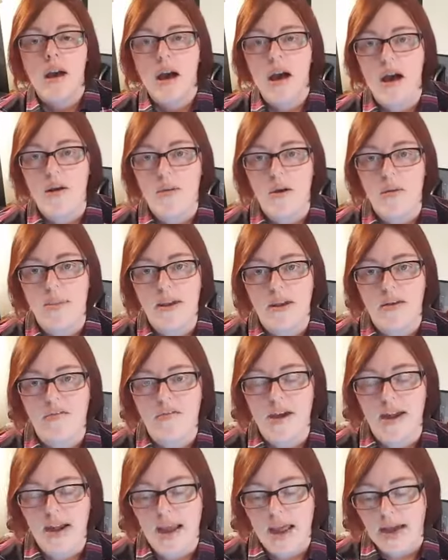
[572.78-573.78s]
Omega
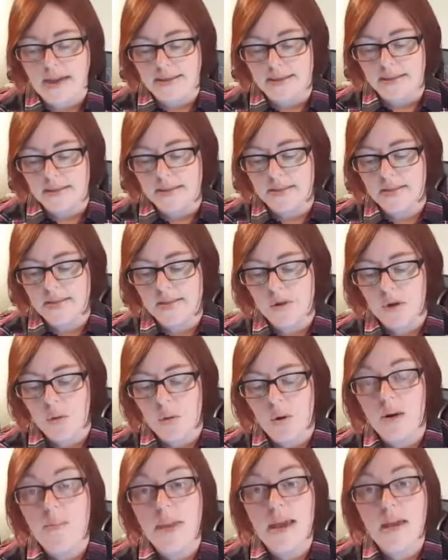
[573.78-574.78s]
fatty acids.
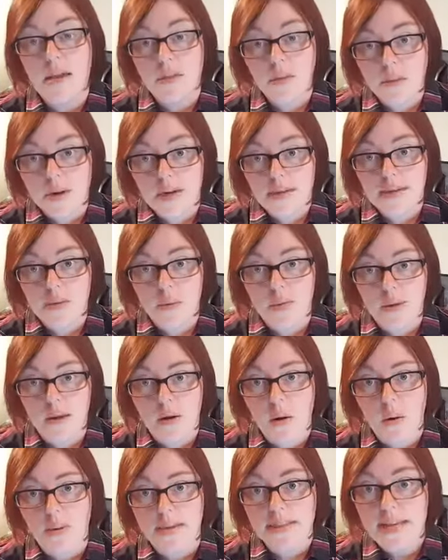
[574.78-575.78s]
So omega-3 is the one that
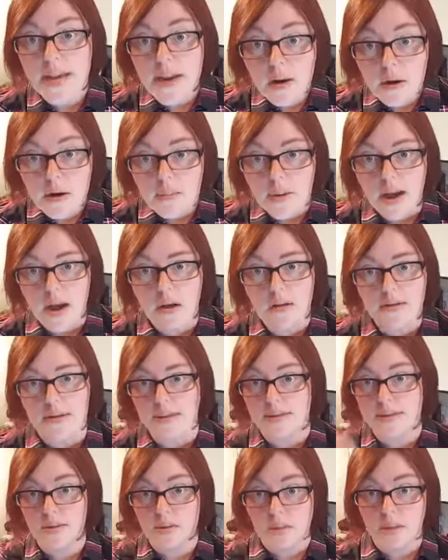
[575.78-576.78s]
you always hear about.
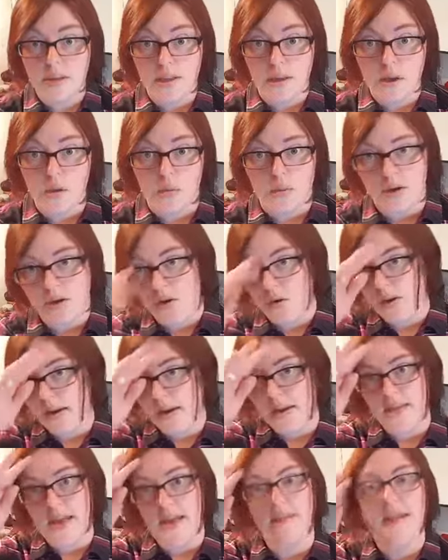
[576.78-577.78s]
That's the really good one. You can
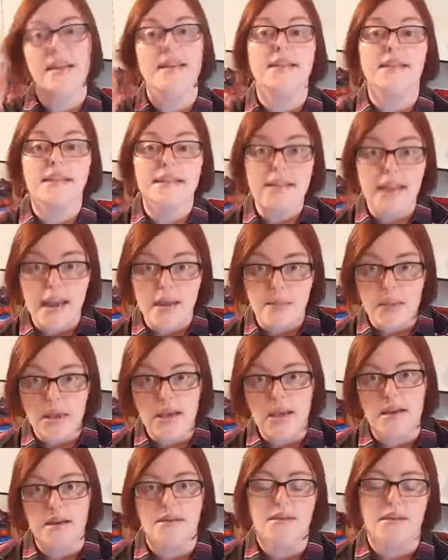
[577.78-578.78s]
get that like in
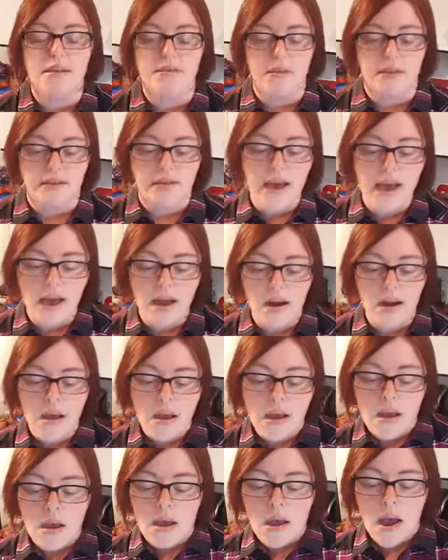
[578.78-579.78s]
salmon and stuff like that.
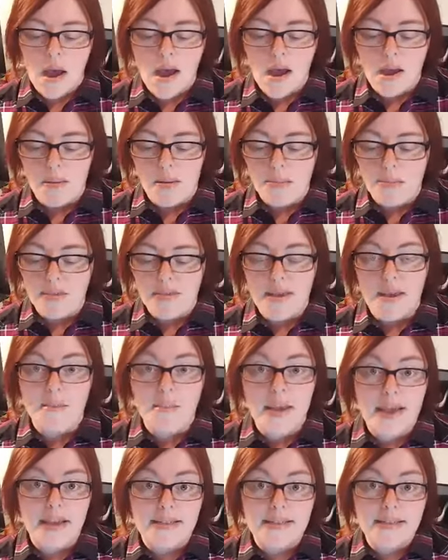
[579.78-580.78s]
But the
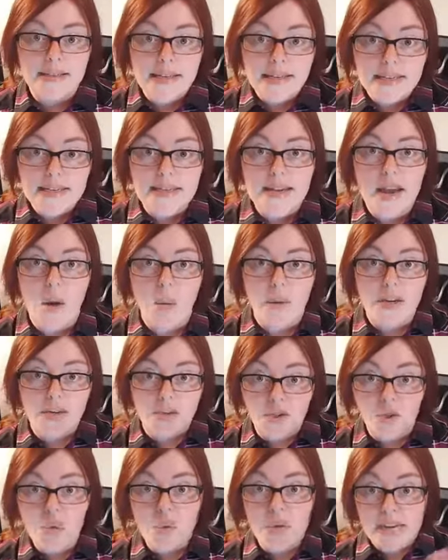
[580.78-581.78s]
omega-6, now we
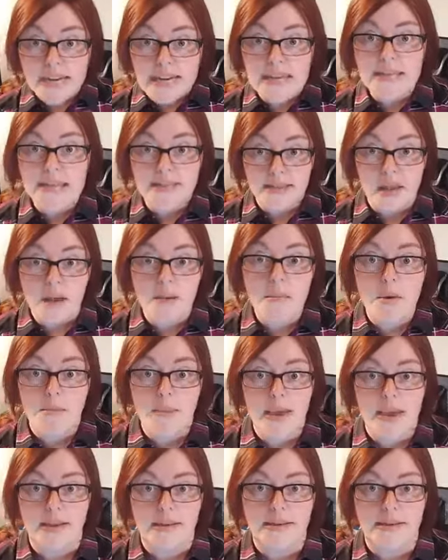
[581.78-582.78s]
do need some
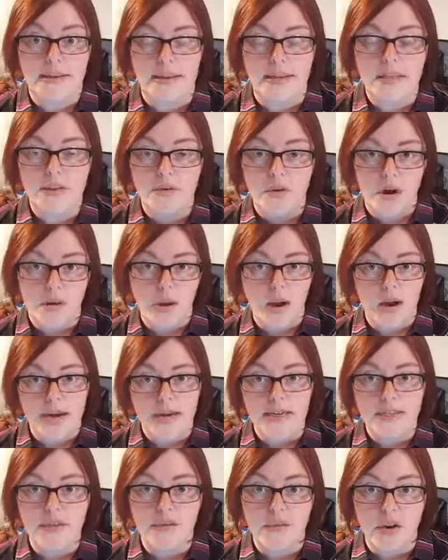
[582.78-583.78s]
omega-6 for our
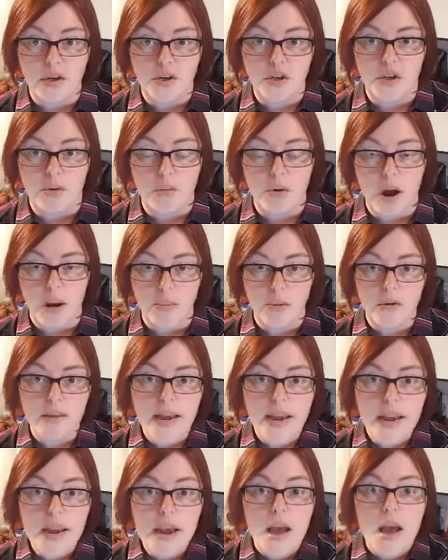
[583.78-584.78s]
body to function
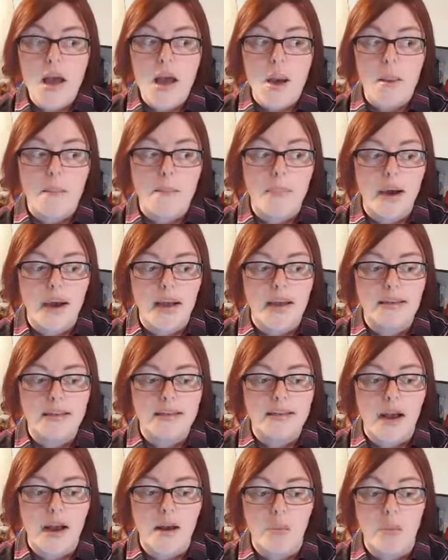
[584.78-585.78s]
properly,
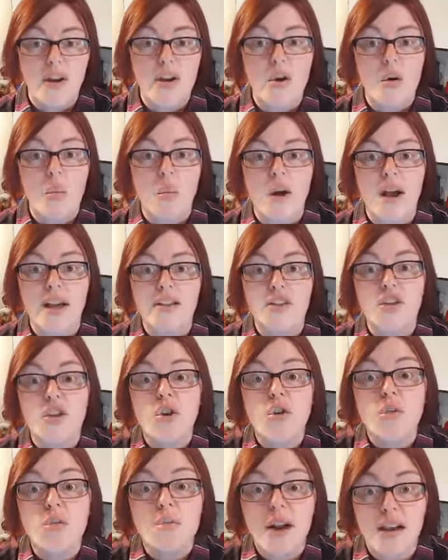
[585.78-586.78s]
but we don't want
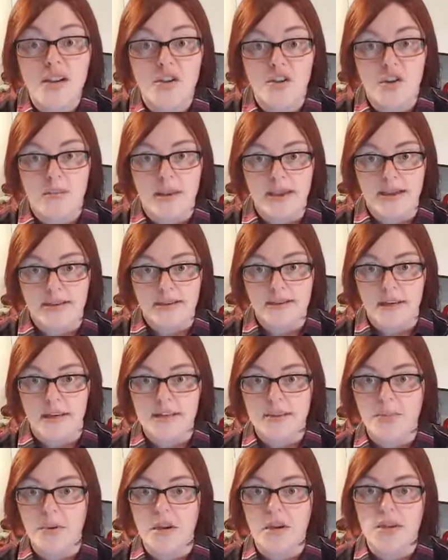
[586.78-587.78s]
too much
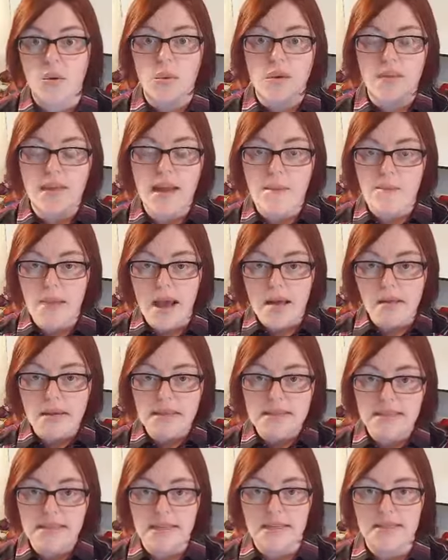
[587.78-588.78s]
omega-6, because when that
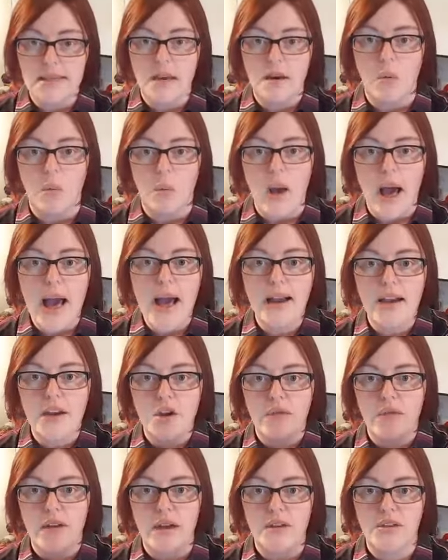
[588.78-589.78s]
balance gets out of whack and
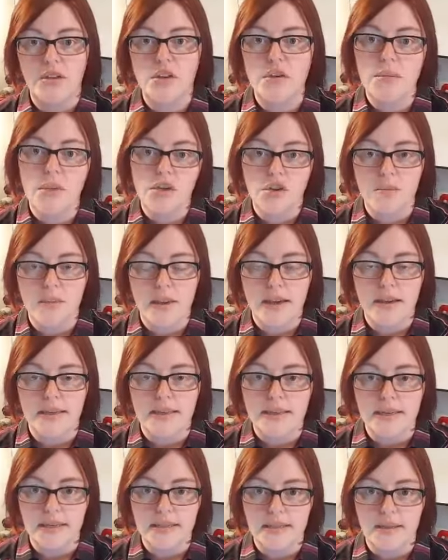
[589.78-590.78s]
you've got too much
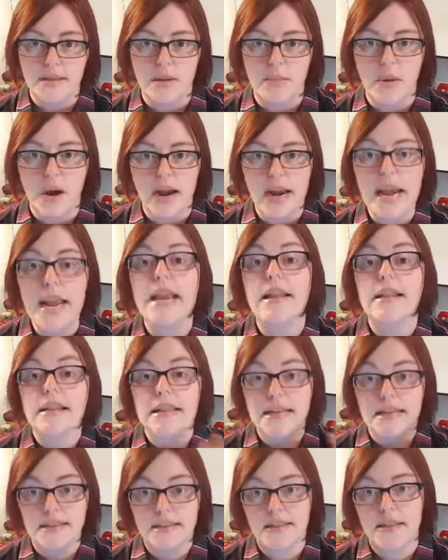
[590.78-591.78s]
omega-6 in the body, it
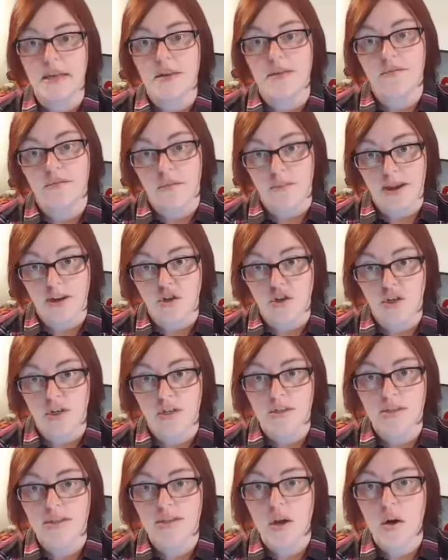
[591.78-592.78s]
leads to
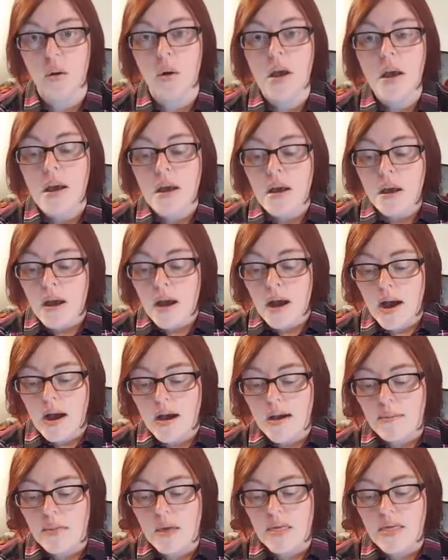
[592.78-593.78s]
inflammation. So
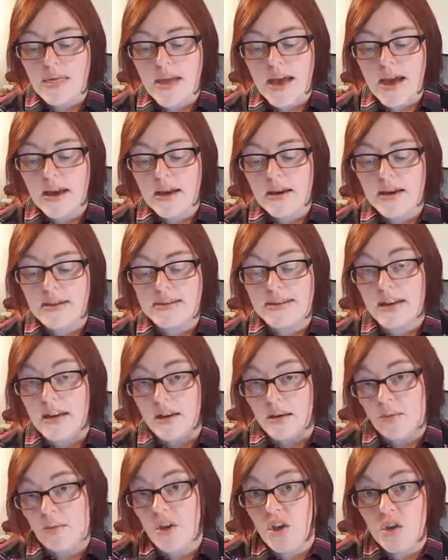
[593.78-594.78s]
That is
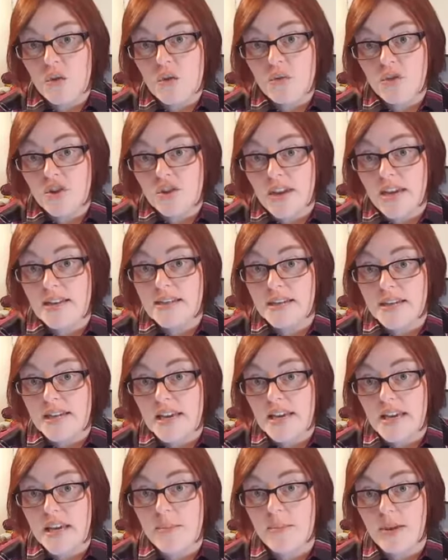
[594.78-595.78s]
a huge thing to
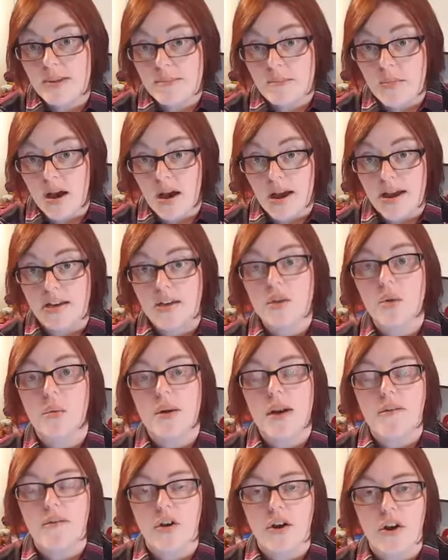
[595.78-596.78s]
keep in mind
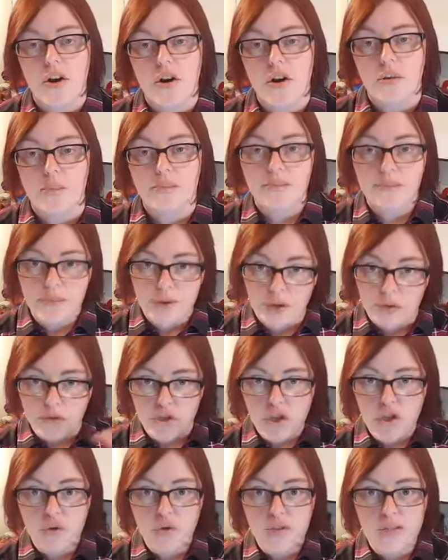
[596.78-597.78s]
whenever you're,
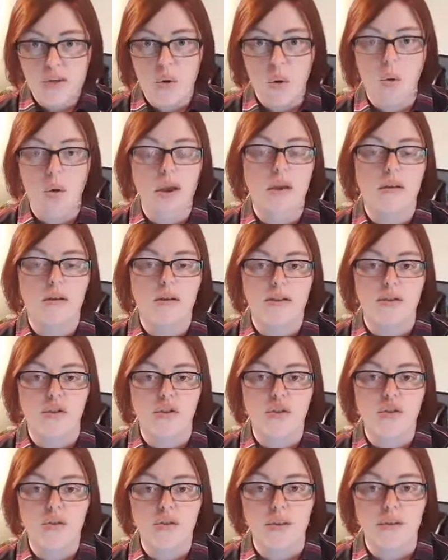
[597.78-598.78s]
choosing oils and
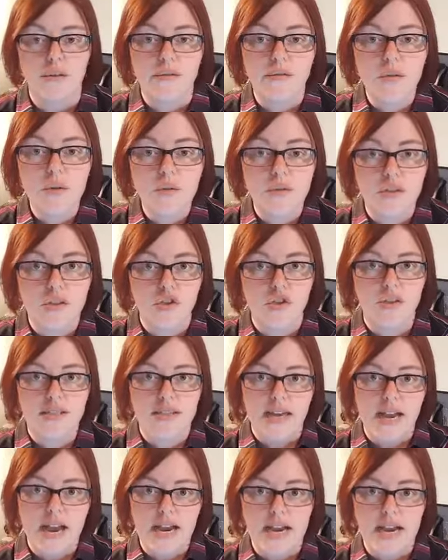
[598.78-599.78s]
choosing foods, is just
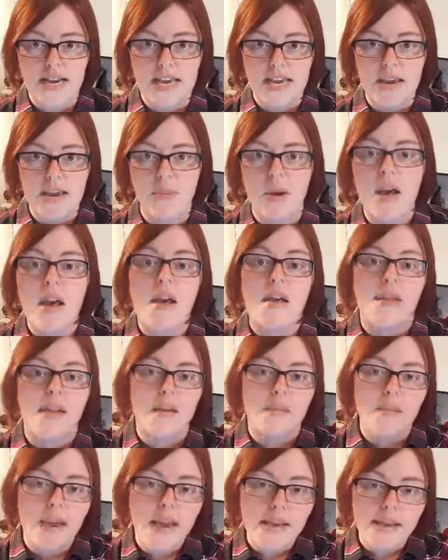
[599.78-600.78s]
to kind of keep
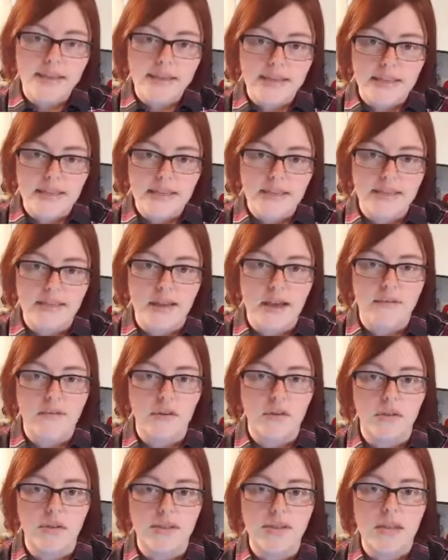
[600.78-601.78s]
the omega-6
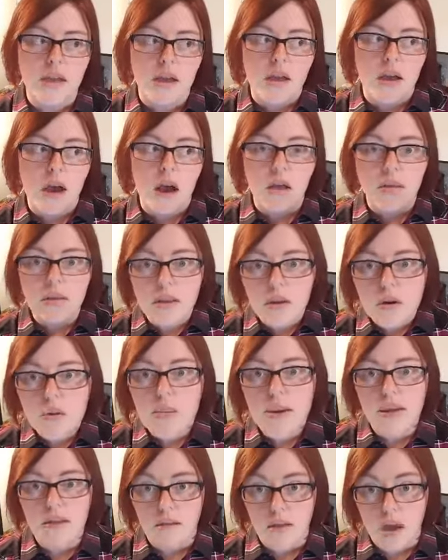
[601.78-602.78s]
levels a little
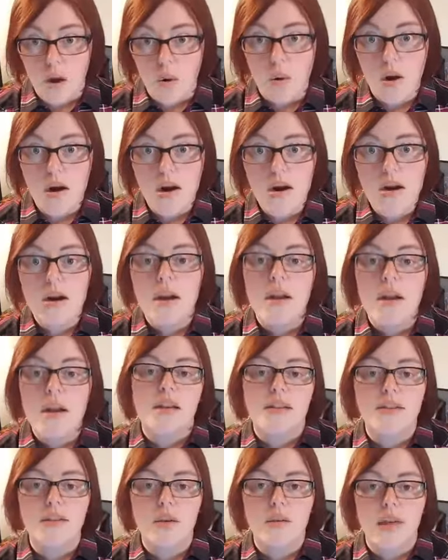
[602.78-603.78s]
bit lower
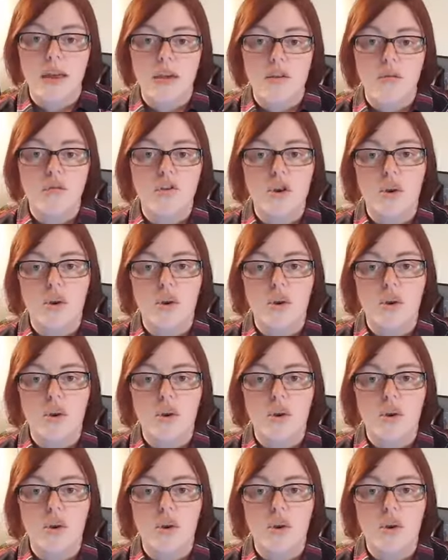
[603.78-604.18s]
so that you